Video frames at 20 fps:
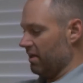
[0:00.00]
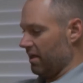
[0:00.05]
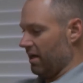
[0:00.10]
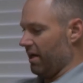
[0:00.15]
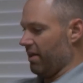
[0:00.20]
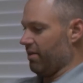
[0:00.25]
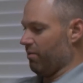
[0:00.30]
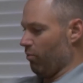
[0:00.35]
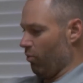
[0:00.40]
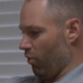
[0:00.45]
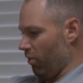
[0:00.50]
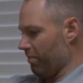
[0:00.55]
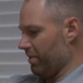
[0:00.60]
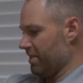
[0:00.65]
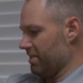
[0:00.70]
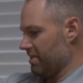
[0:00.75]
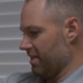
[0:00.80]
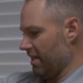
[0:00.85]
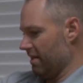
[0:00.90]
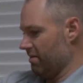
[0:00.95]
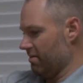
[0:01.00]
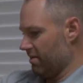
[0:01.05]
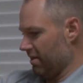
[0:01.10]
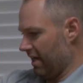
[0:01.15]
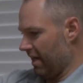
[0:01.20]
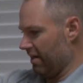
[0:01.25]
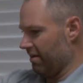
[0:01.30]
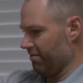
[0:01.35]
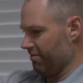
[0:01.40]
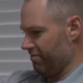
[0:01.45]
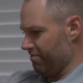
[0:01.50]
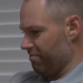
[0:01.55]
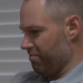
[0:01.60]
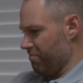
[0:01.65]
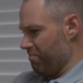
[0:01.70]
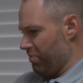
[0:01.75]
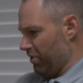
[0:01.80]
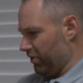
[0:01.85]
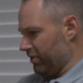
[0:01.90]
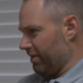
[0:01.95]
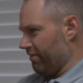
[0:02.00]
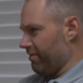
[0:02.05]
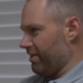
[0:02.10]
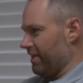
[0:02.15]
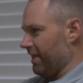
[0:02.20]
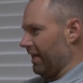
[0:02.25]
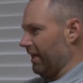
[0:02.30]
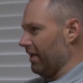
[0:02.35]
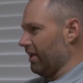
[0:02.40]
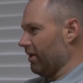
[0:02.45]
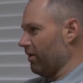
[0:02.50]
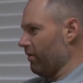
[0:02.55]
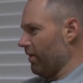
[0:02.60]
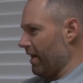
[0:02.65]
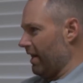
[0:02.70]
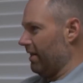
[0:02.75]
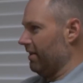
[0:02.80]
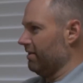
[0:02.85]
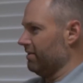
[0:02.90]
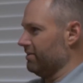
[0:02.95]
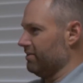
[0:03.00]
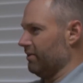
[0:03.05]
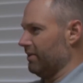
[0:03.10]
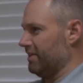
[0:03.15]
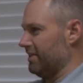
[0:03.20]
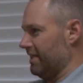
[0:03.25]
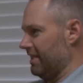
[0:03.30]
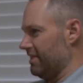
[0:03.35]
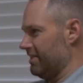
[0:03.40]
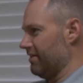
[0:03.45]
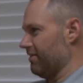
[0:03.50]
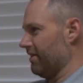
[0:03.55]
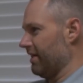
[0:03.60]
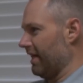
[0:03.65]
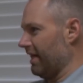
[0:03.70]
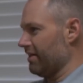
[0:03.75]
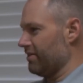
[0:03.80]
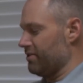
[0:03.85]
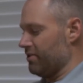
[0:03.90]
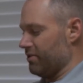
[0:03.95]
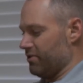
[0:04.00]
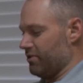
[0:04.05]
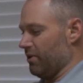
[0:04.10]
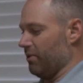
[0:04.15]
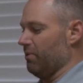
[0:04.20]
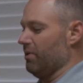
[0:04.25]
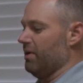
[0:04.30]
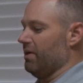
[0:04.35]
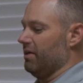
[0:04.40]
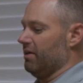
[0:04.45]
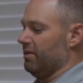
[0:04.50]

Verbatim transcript: Uh, the Mormons had kind of built everything in a grid, so right. it's easier to get to. So